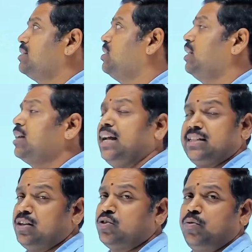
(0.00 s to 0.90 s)
the class
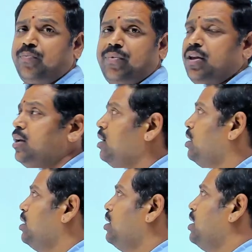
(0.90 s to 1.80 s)
also.
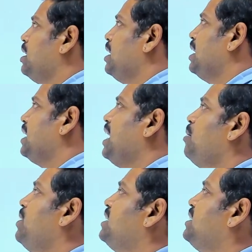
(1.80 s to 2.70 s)

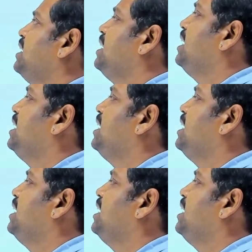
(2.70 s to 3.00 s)
ABCD